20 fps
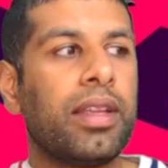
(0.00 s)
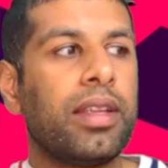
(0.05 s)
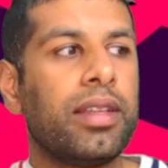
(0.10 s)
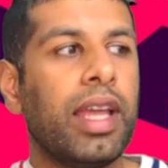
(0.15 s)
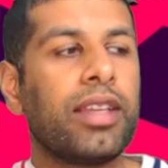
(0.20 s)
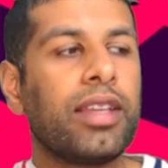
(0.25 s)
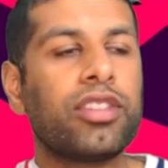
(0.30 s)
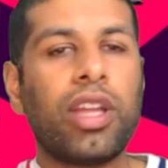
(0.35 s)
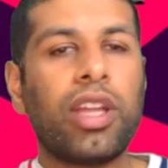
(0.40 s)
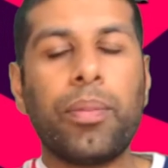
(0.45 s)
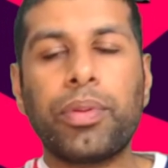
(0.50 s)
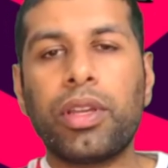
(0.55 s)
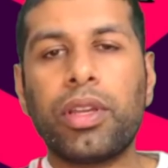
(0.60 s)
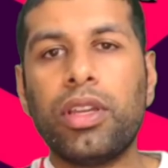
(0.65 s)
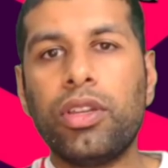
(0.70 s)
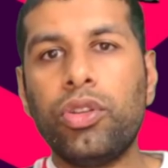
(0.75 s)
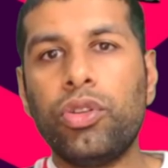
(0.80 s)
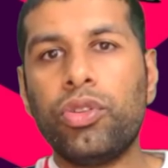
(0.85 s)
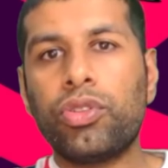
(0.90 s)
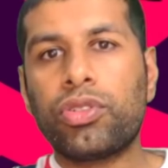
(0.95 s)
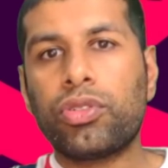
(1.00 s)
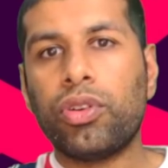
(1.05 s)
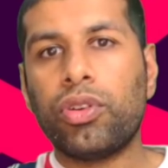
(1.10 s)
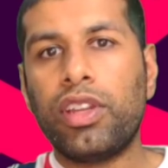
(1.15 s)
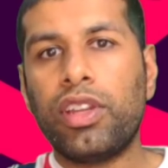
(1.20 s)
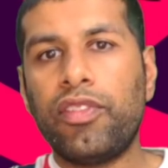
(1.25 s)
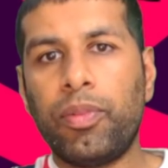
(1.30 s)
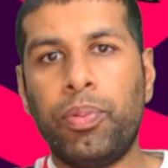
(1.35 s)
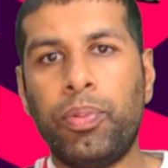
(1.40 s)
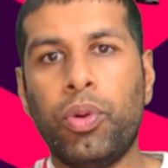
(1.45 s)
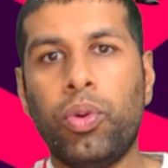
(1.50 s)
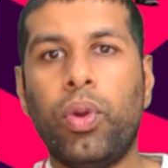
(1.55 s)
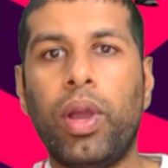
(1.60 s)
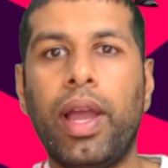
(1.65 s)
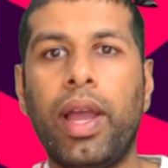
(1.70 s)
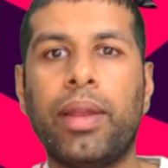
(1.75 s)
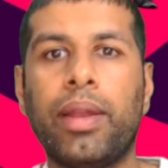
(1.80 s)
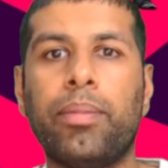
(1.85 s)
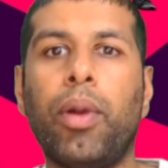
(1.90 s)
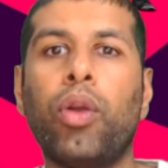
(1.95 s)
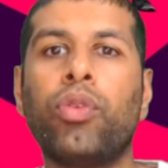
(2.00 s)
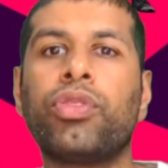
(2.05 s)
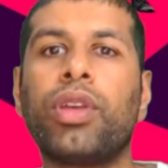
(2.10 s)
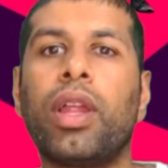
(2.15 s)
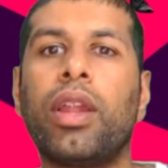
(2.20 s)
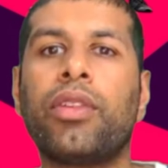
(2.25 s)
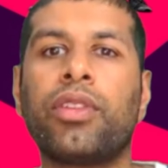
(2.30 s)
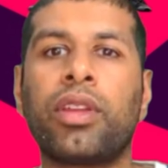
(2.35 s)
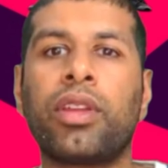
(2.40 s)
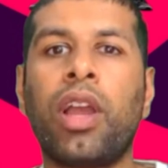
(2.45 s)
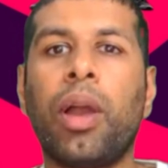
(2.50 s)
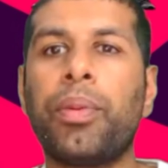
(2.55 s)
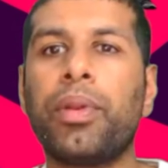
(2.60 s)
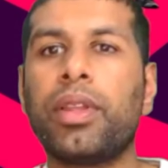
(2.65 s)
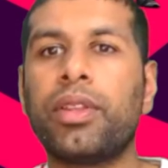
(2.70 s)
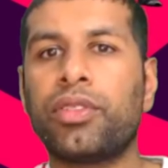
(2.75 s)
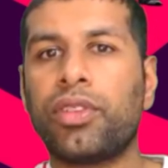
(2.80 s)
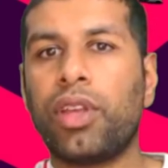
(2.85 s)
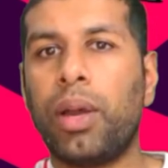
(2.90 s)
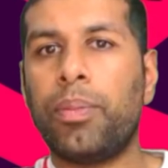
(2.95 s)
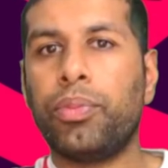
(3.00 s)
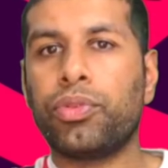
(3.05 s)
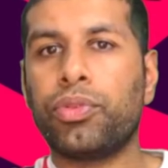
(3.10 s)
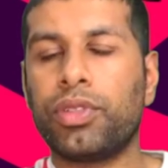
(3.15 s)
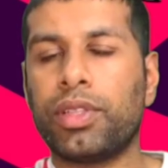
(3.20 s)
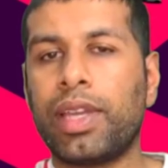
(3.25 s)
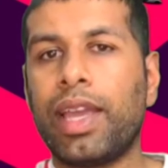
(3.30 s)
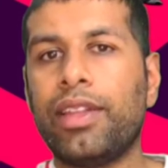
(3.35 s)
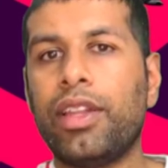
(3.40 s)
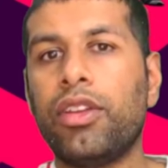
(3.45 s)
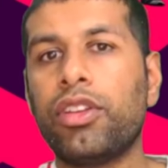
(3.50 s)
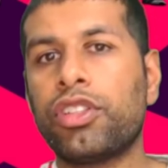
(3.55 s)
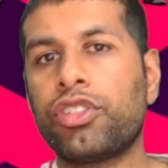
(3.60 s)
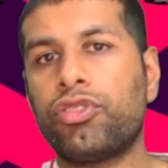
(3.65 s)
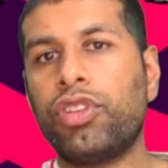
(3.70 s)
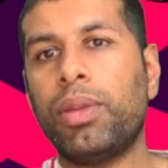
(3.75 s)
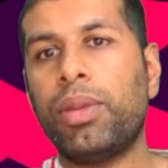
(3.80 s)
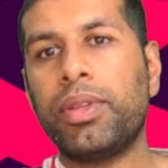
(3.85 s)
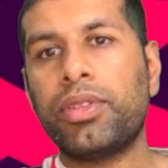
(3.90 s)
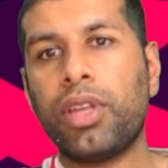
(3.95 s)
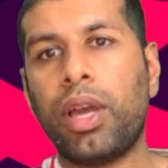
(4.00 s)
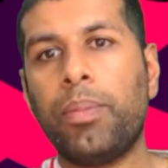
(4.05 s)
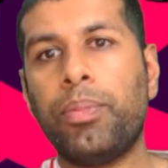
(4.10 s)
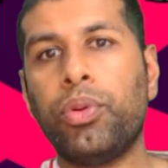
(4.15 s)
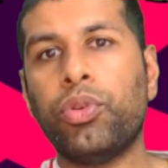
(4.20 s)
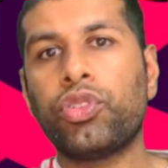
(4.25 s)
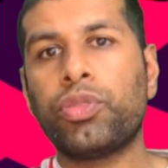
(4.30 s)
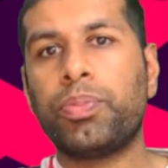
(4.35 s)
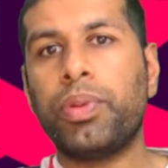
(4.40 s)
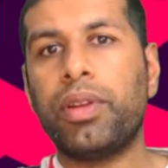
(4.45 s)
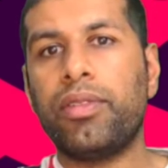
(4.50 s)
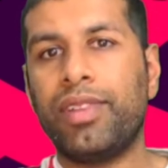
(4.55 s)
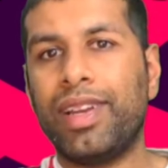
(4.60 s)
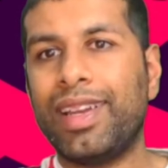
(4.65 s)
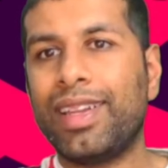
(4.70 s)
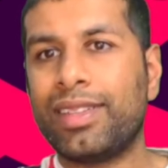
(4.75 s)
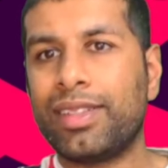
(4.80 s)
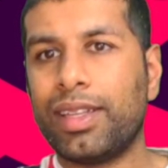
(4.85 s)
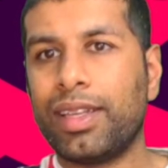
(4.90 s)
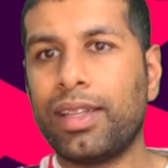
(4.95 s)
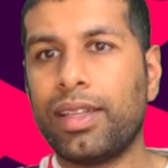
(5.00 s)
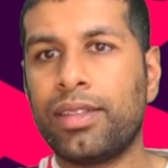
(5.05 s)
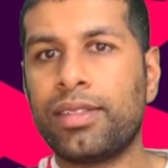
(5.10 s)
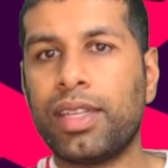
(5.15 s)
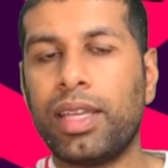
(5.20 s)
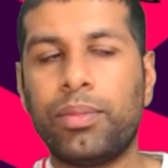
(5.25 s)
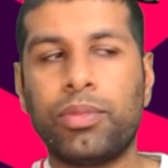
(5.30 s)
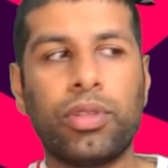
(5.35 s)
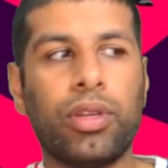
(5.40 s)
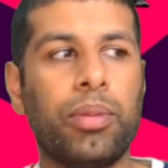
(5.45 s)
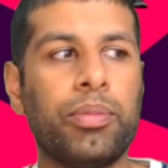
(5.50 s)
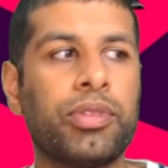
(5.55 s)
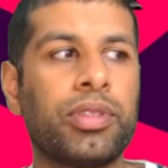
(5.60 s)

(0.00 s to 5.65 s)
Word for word: Next up, I'm going to use sort of Liverpool and Mo Salah as a couple of examples, okay? They're extreme examples, but realistic at the same time.